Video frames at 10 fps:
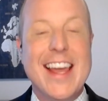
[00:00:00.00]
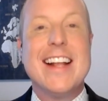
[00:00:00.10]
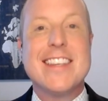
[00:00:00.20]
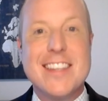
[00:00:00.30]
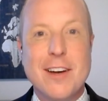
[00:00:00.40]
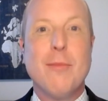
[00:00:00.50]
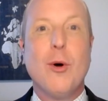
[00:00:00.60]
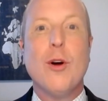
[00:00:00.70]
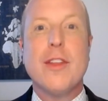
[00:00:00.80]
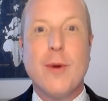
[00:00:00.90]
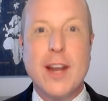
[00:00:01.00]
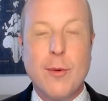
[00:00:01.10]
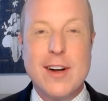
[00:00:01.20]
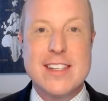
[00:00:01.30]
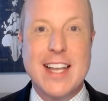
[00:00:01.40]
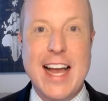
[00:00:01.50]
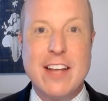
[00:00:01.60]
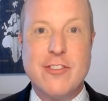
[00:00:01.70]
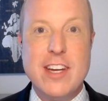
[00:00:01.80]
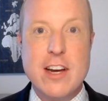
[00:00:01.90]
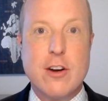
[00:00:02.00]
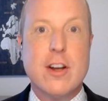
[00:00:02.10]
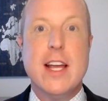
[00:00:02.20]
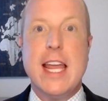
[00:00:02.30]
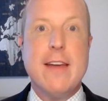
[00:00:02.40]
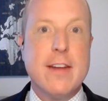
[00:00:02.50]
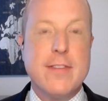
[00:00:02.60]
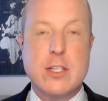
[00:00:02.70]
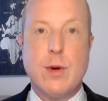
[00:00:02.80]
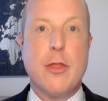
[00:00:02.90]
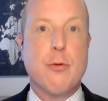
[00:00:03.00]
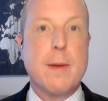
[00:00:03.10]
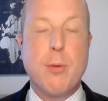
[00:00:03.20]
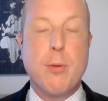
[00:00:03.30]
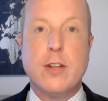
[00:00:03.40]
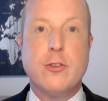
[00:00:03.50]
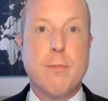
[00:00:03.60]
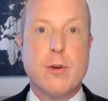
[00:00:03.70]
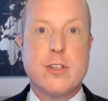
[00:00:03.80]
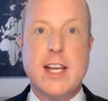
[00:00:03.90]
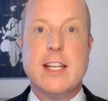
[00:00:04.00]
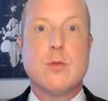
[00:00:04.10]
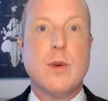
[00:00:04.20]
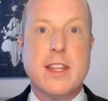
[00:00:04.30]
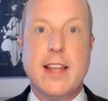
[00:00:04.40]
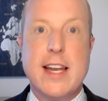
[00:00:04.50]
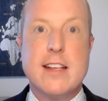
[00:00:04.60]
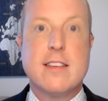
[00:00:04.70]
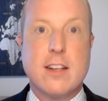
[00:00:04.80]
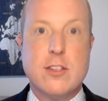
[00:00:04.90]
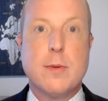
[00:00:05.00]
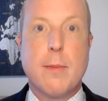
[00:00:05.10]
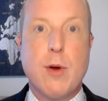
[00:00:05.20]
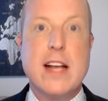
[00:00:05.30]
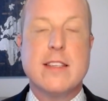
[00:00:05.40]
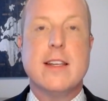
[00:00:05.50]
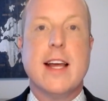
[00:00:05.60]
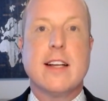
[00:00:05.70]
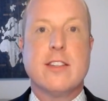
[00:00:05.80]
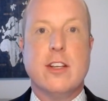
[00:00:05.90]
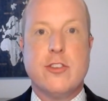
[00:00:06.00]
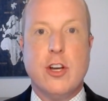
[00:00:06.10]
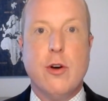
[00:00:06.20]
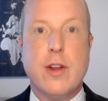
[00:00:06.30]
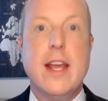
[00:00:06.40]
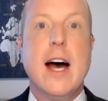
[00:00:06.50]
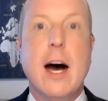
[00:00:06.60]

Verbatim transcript: It's still more than what it was last year, even if it's around around 3.2% is what the latest consumer price index showed.